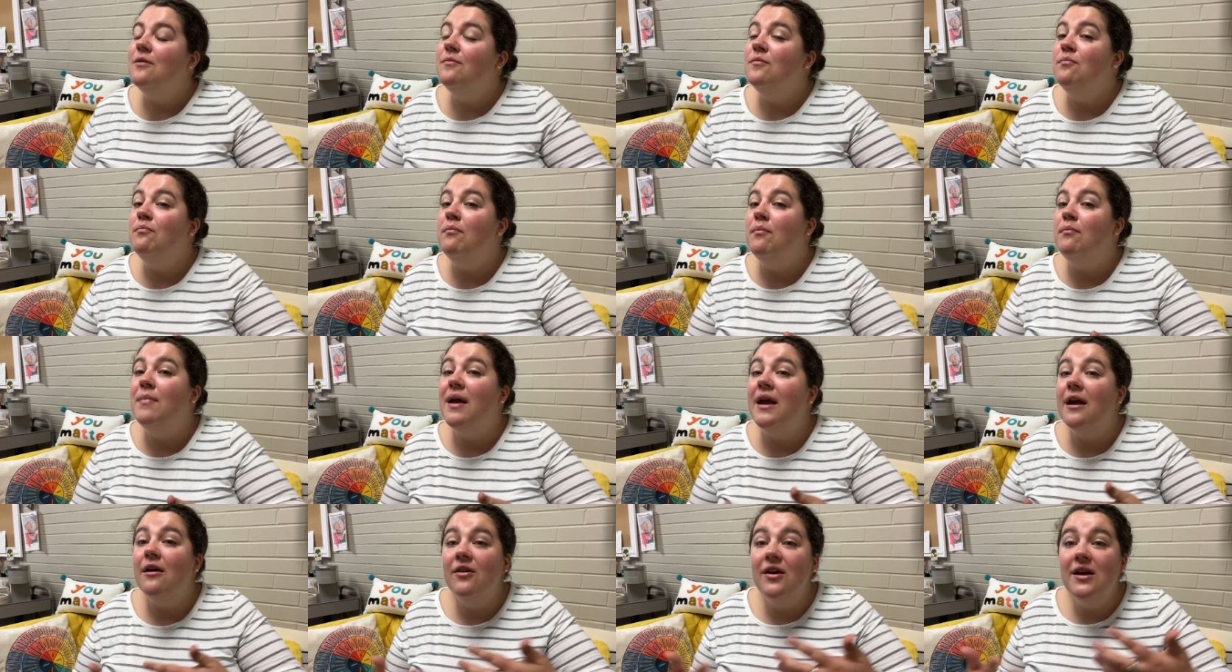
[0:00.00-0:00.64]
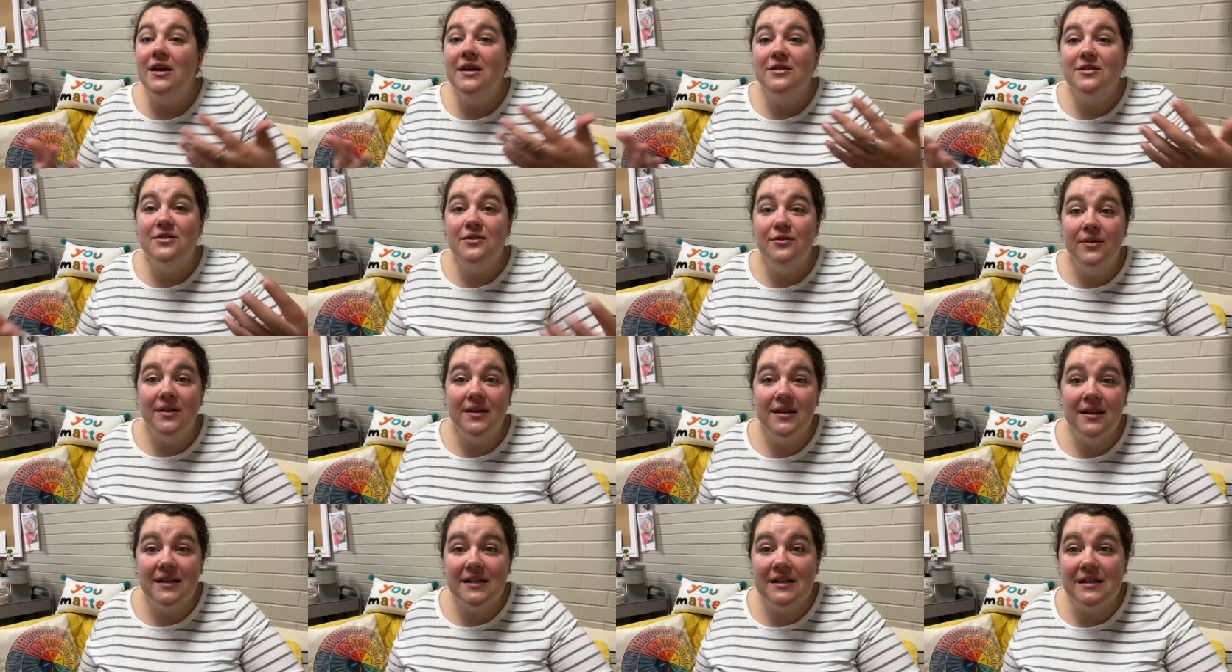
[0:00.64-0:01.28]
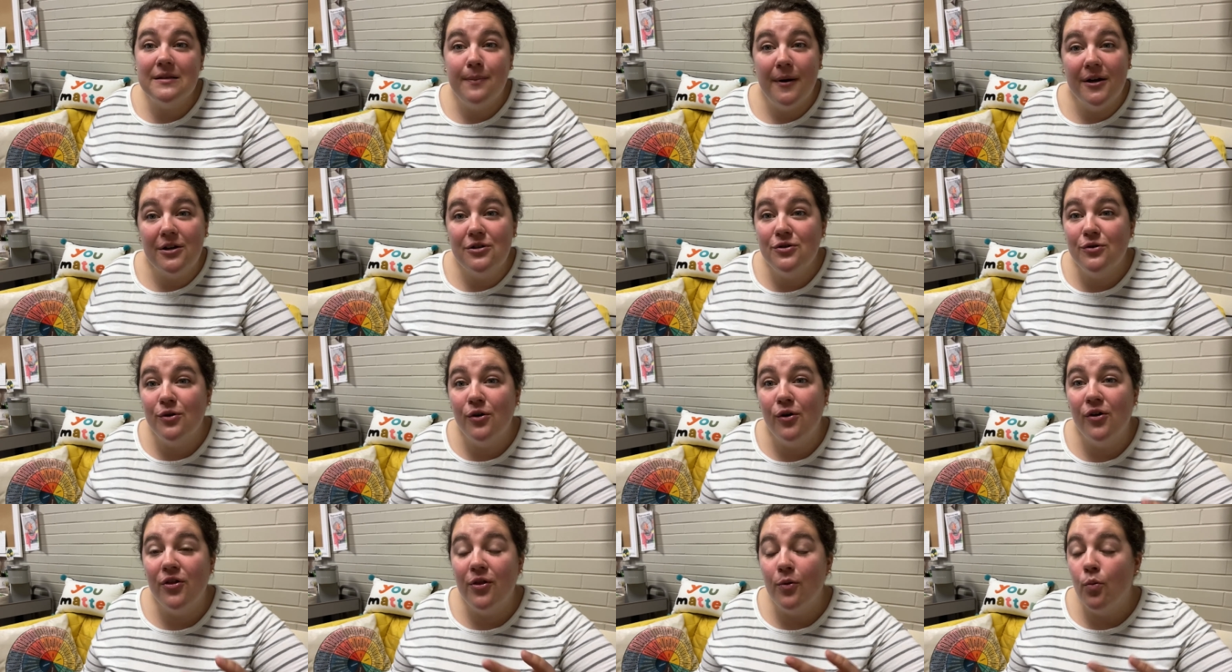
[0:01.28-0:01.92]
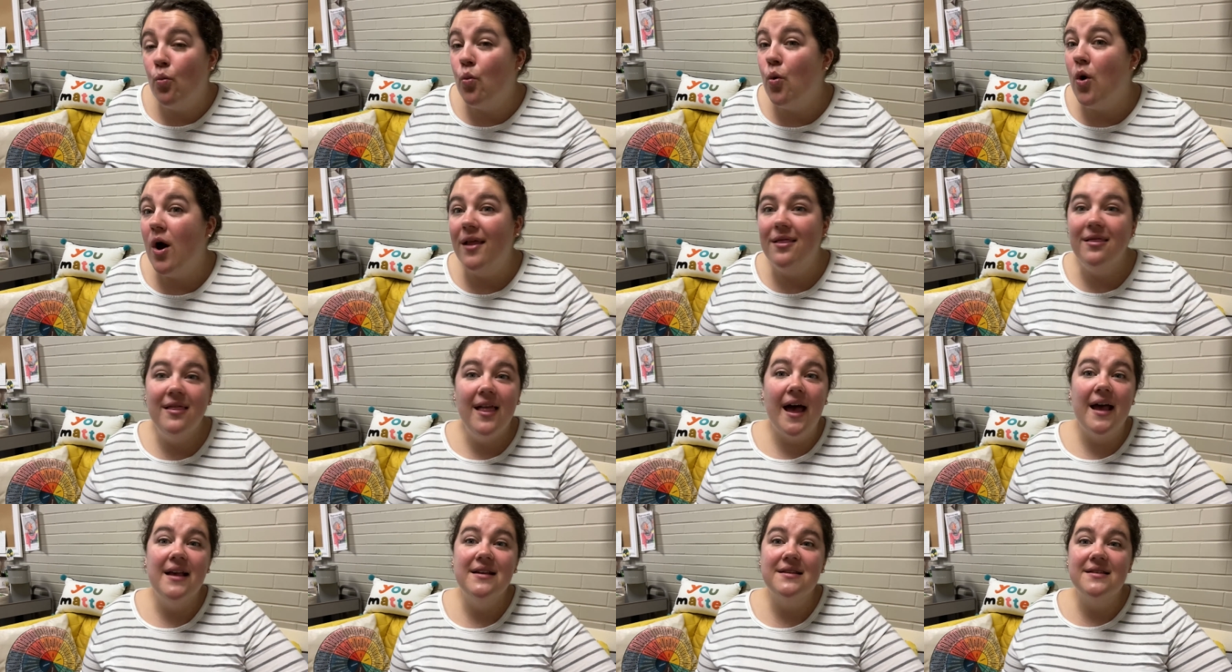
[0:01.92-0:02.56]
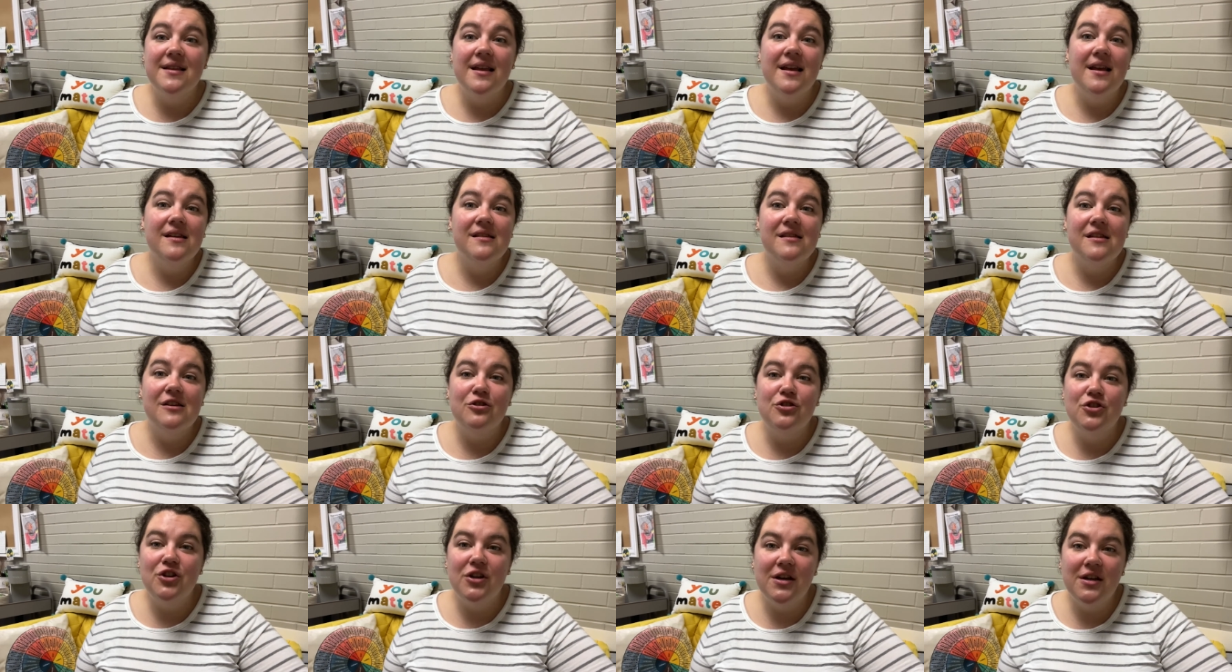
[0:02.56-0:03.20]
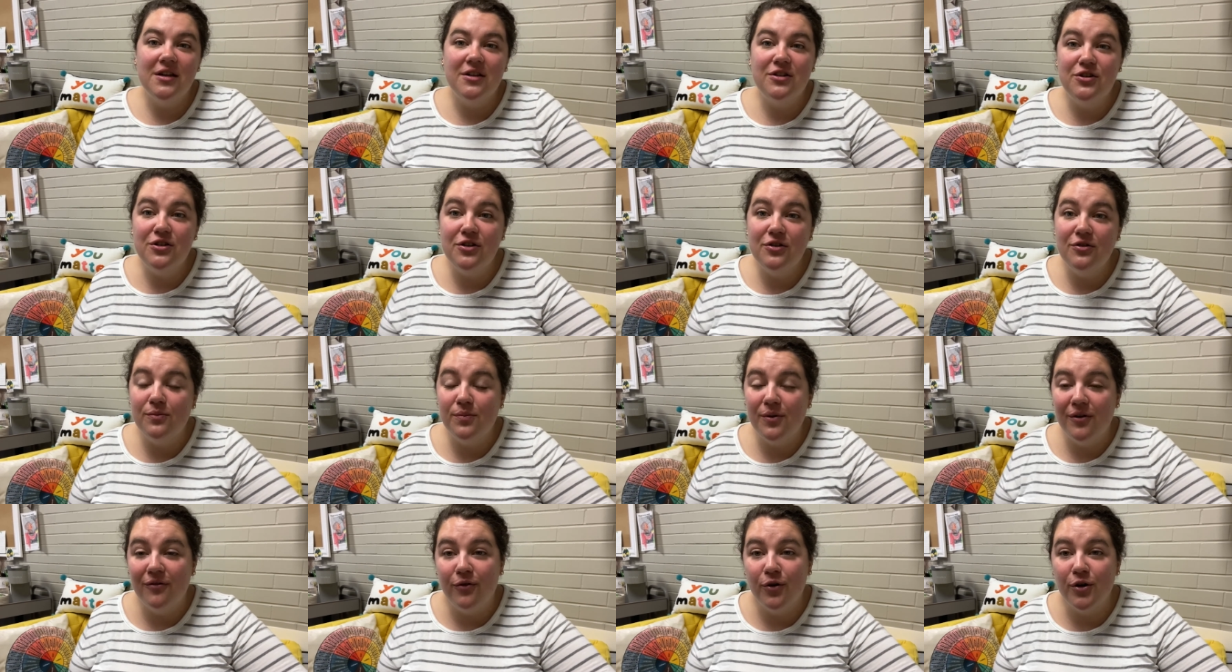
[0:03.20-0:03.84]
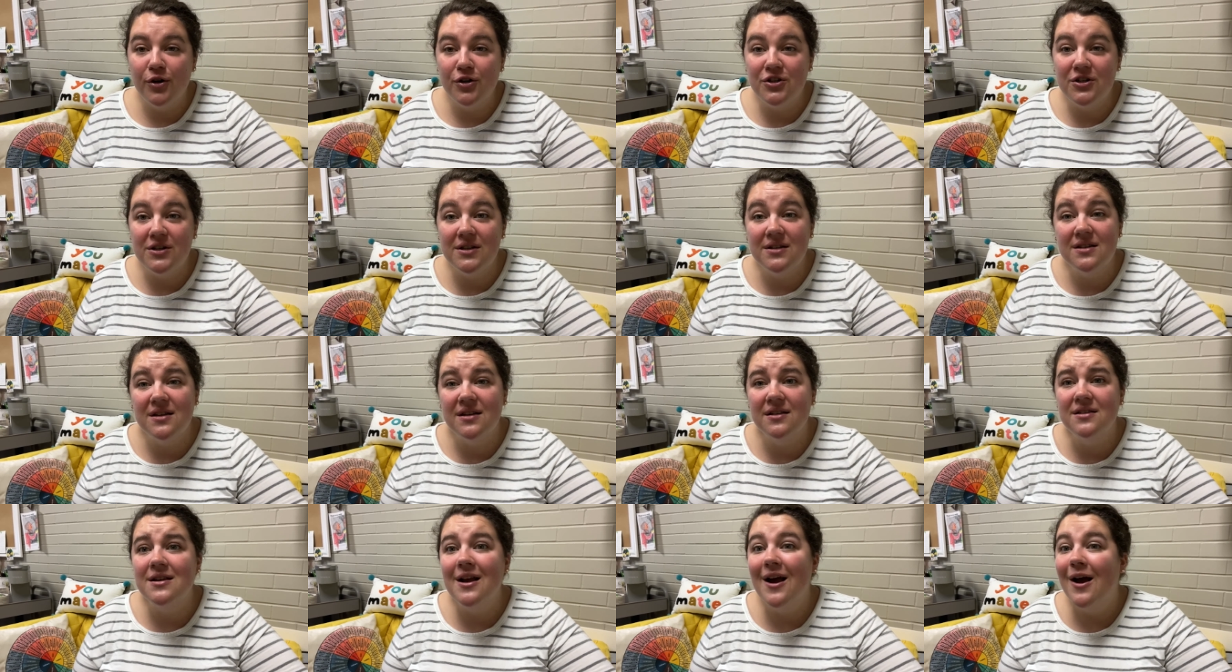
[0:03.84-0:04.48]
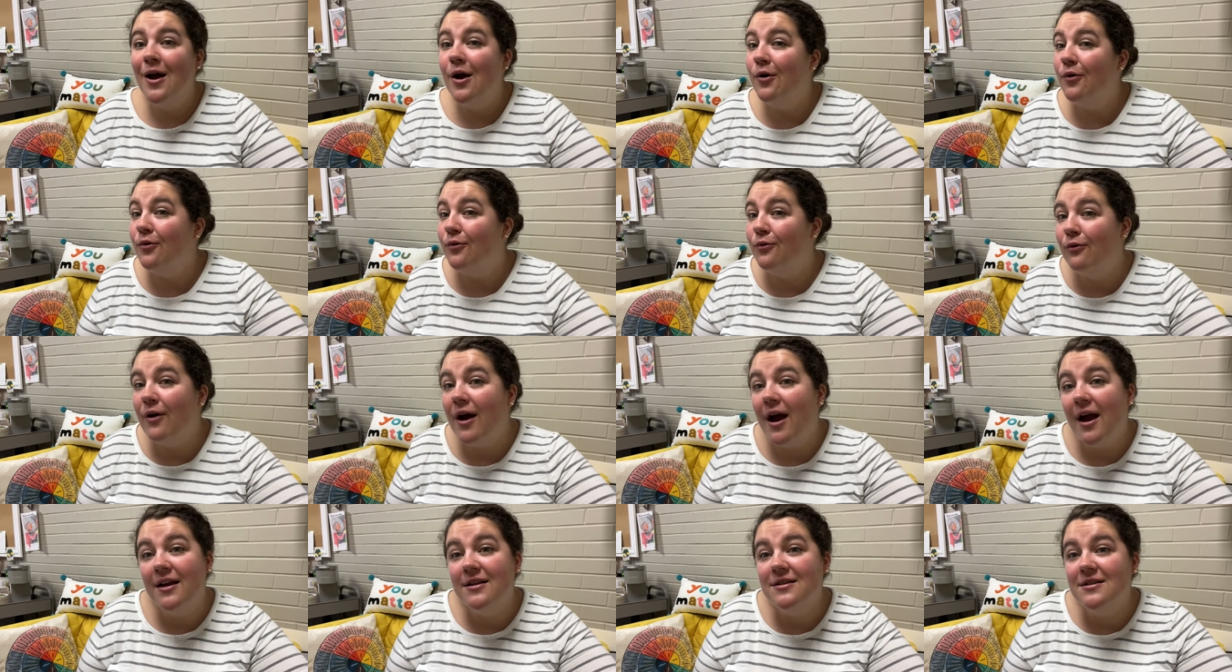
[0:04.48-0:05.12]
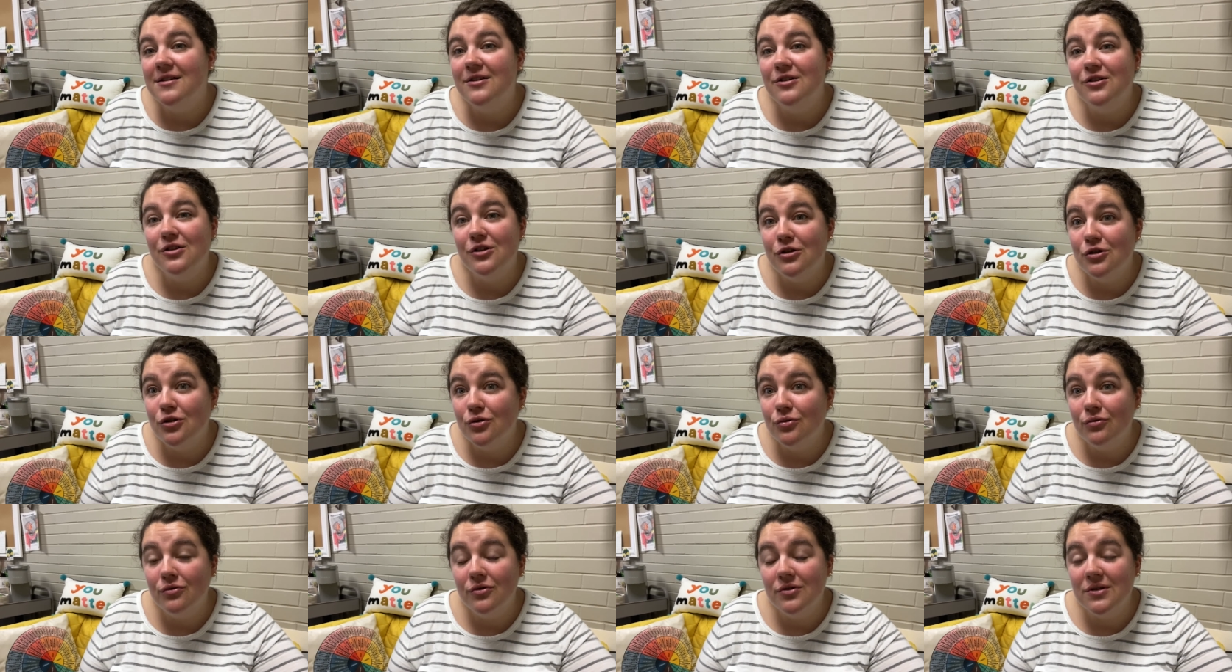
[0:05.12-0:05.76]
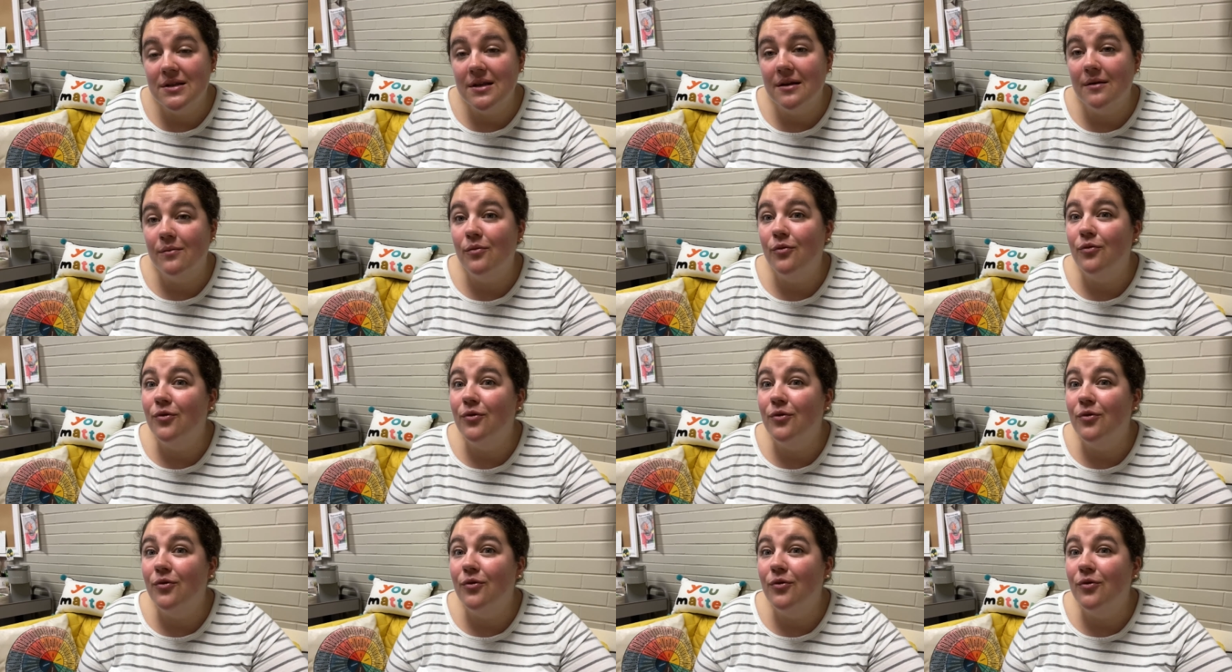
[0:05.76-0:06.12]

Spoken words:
Mary is doing this special one last thing that she can do before Jesus rides into Jerusalem,